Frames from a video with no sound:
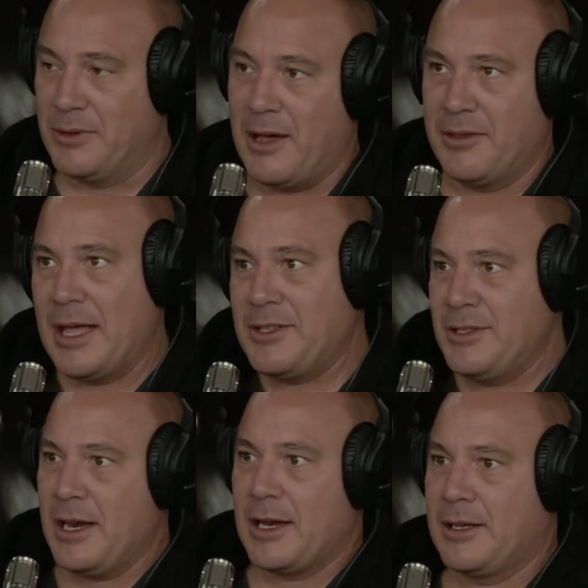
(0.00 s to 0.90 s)
Now that's
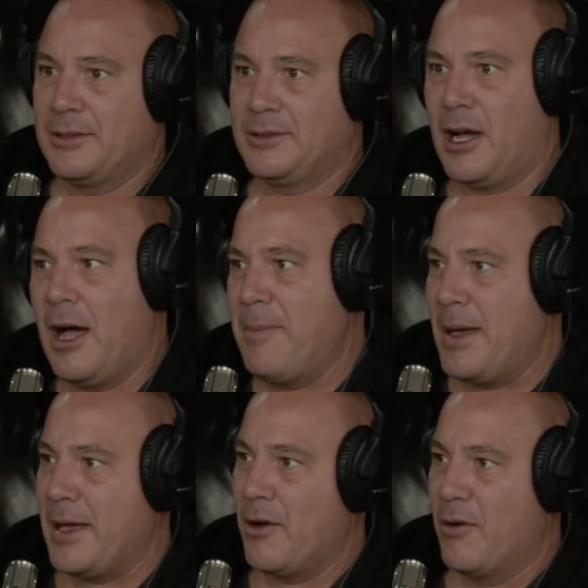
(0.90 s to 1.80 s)
not a
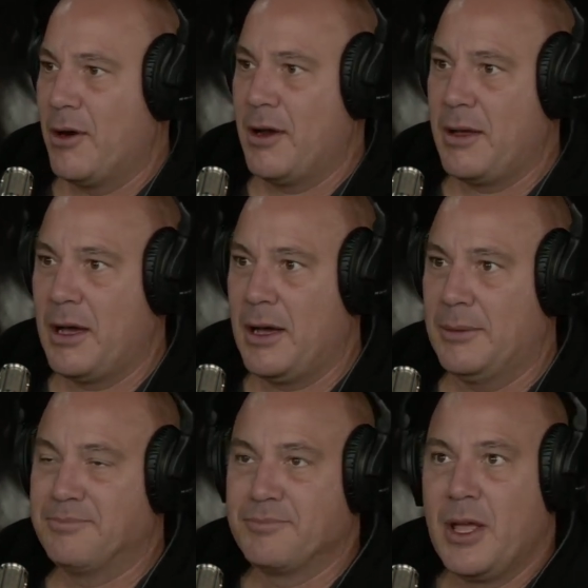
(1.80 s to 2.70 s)
topic or a,
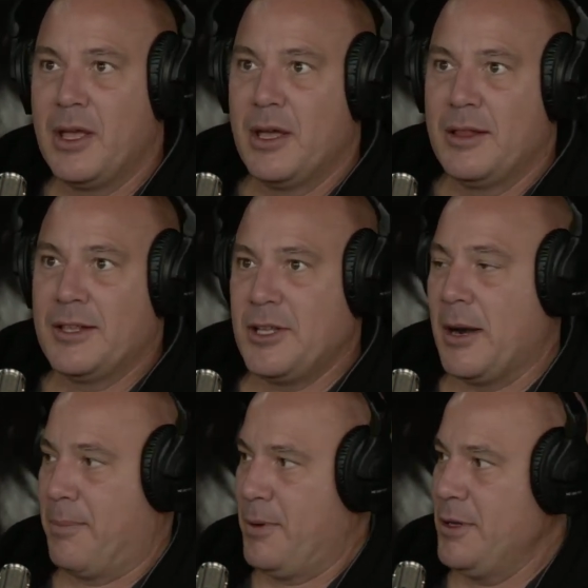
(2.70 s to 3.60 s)
a that's not
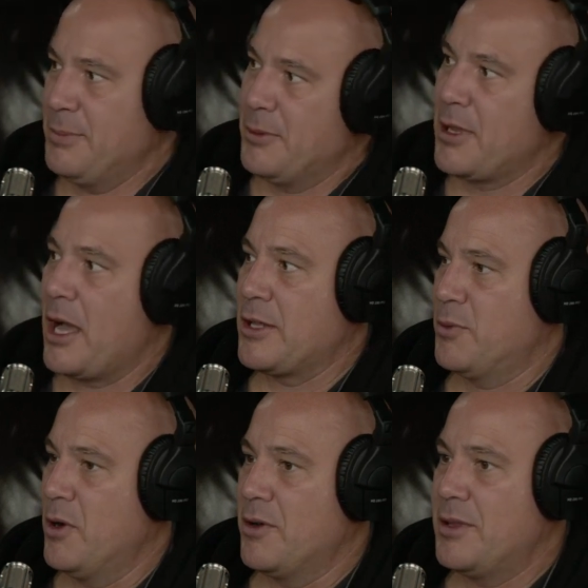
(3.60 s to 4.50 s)
a principle in God's
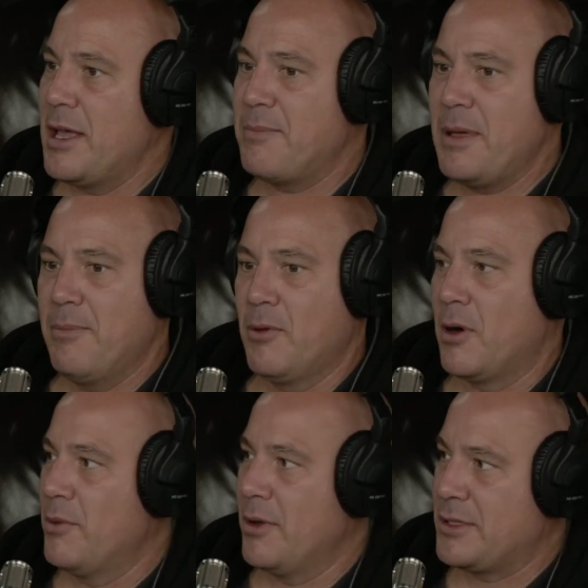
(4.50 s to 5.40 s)
word that people are
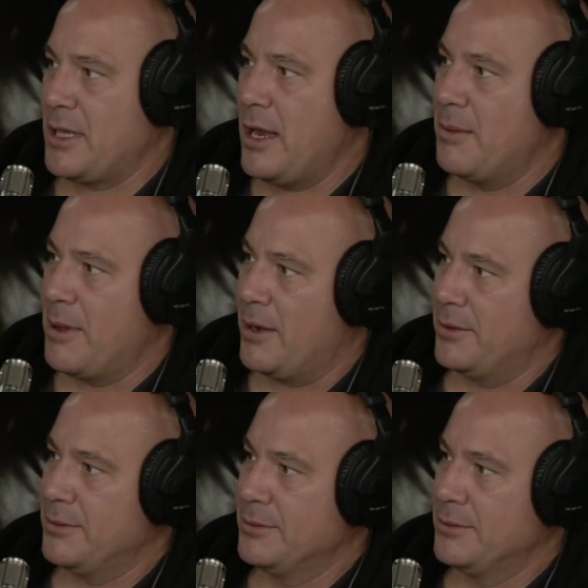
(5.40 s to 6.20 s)
real excited about.